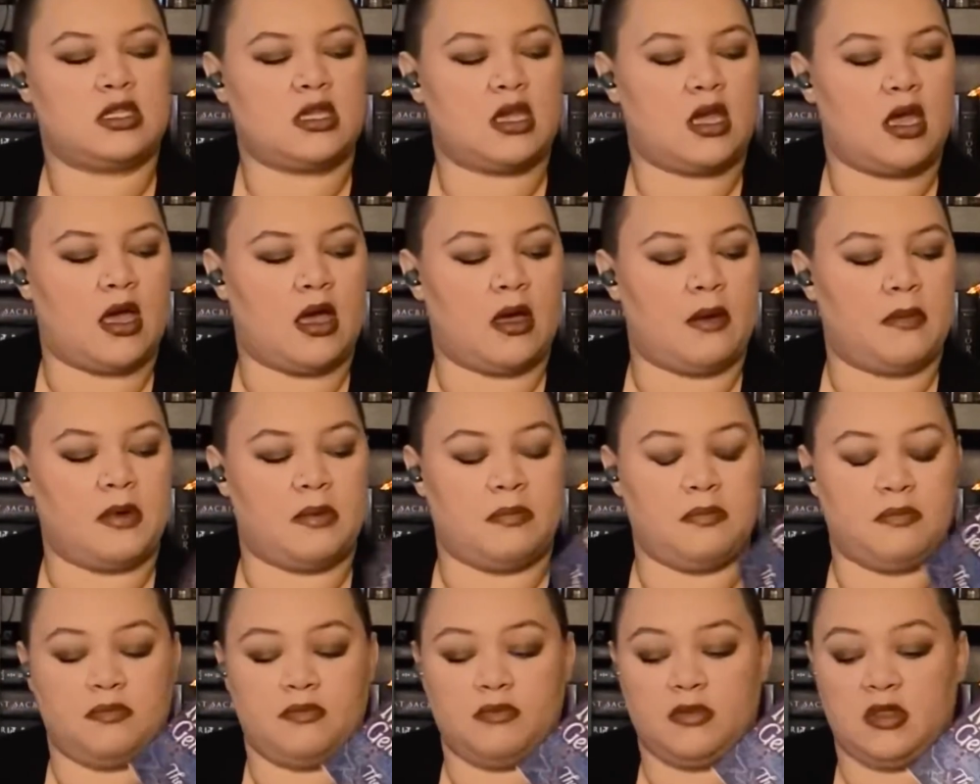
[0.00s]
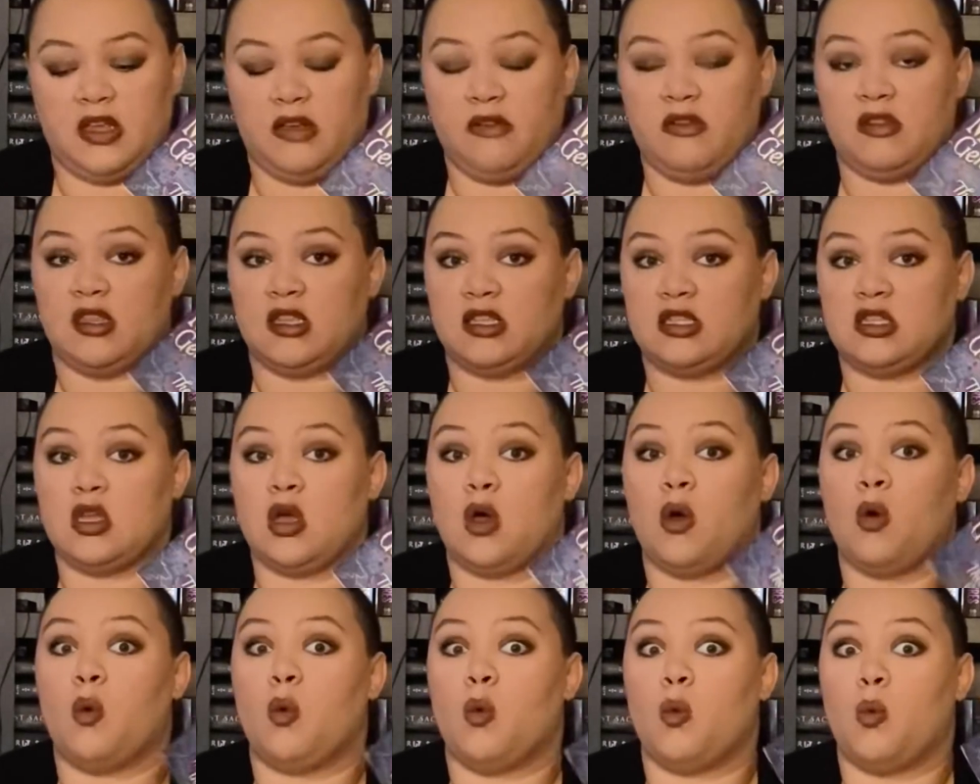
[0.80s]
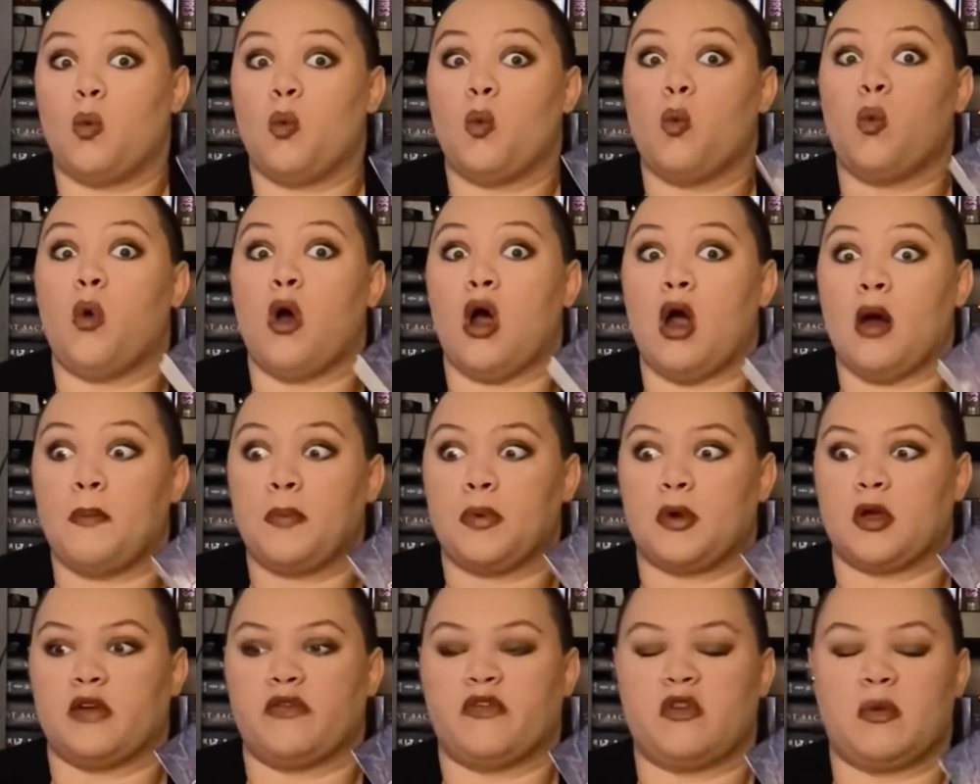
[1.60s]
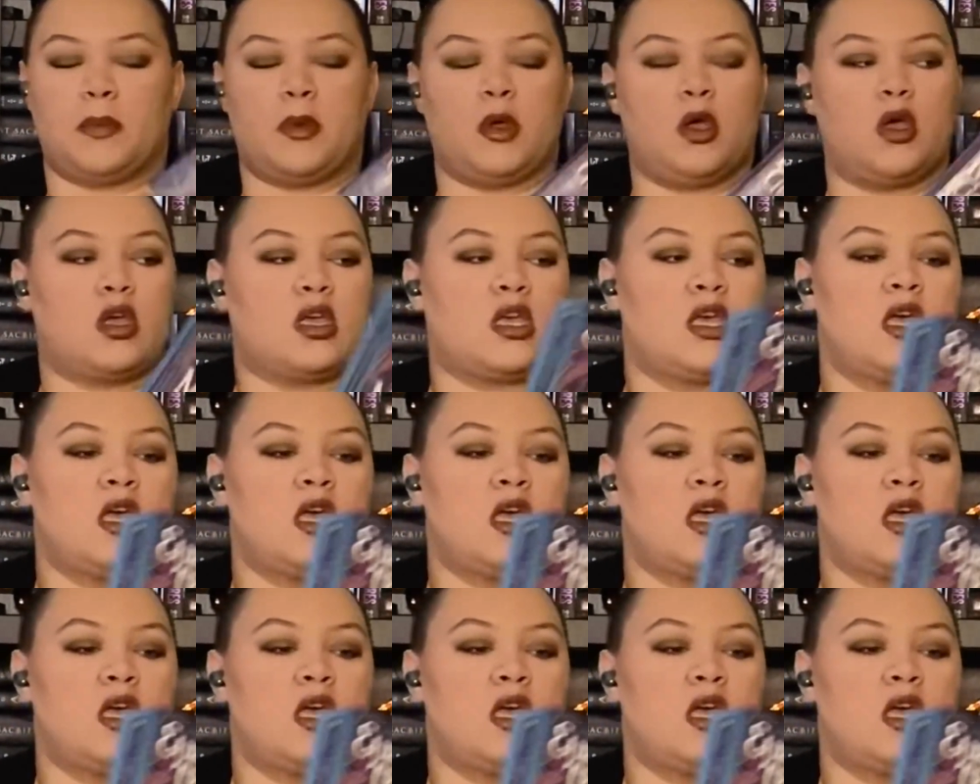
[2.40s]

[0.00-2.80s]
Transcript: and leaving this whomper of a book.